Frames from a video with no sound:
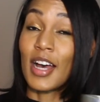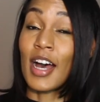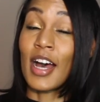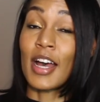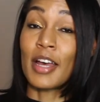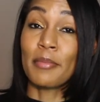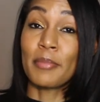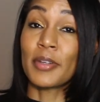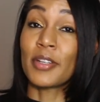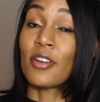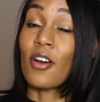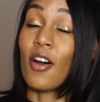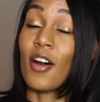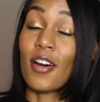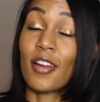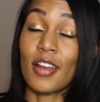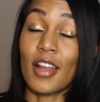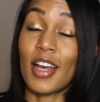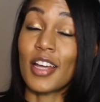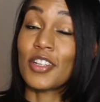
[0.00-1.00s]
I've been
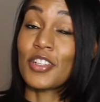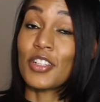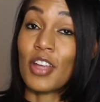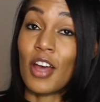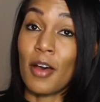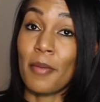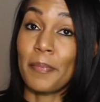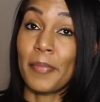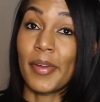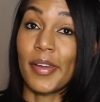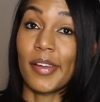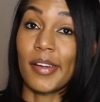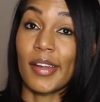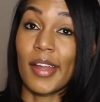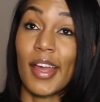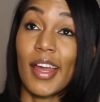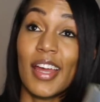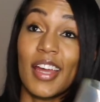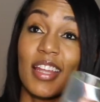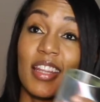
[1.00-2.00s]
online shopping.
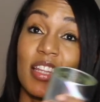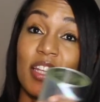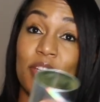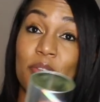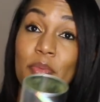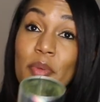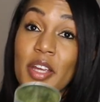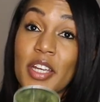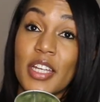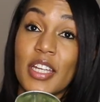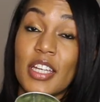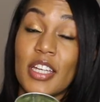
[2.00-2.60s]
This right